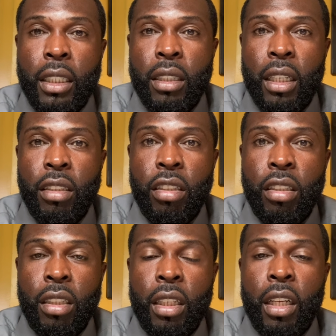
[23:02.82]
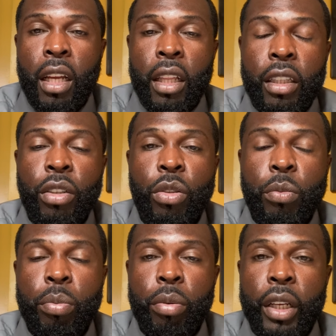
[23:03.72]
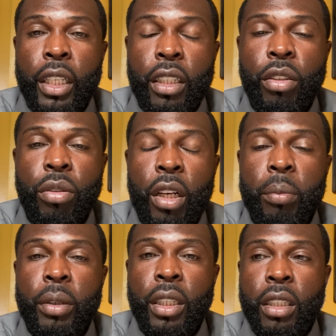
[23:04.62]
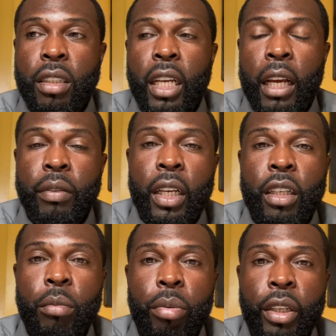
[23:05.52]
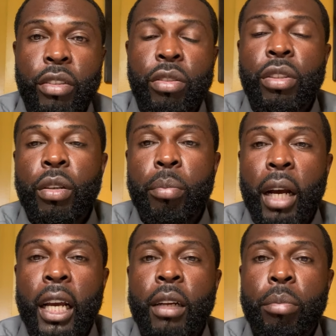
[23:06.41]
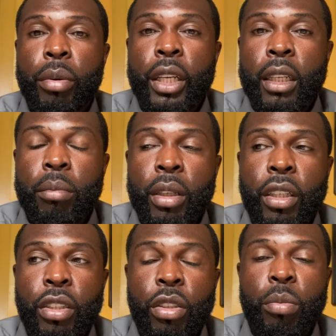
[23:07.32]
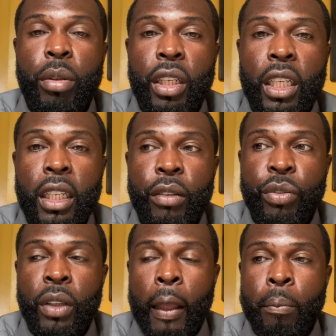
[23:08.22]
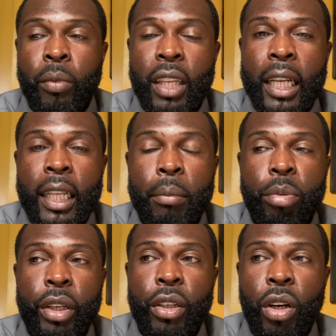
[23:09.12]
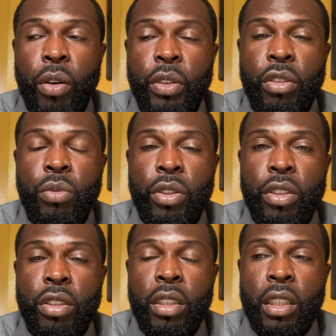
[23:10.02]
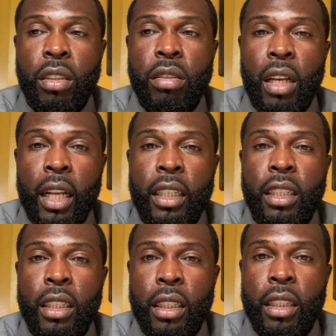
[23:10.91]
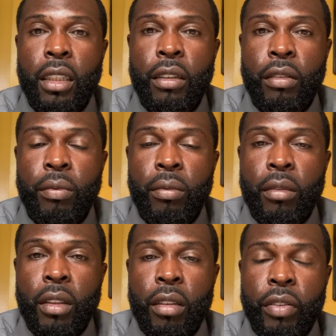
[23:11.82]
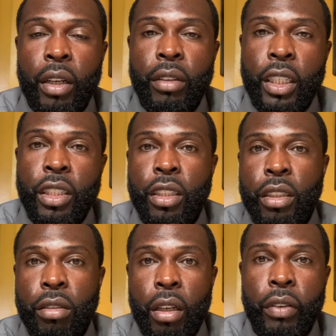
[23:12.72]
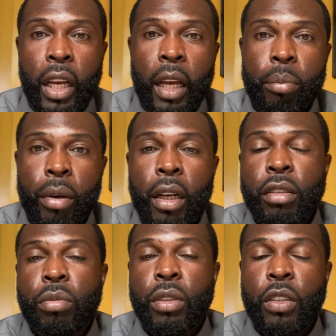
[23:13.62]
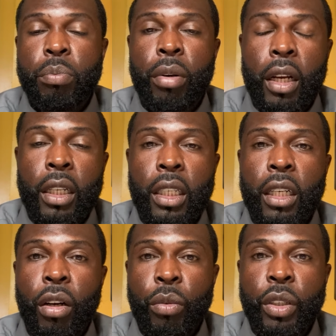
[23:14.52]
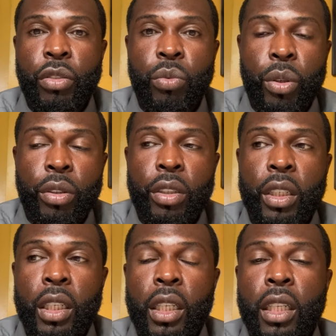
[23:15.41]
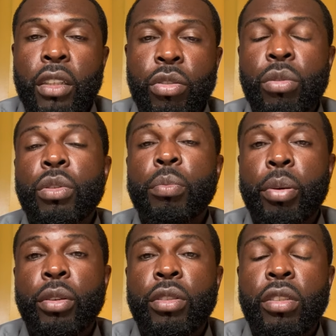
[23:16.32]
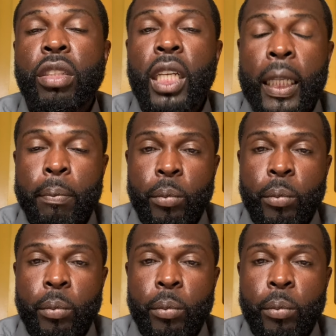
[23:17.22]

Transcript: tests, the new brand, the new company doesn't have that good brand. So you're buying a brand because you believe that that brand always was solid in their foundation, and you never had products with this product. It always worked. So you purchased it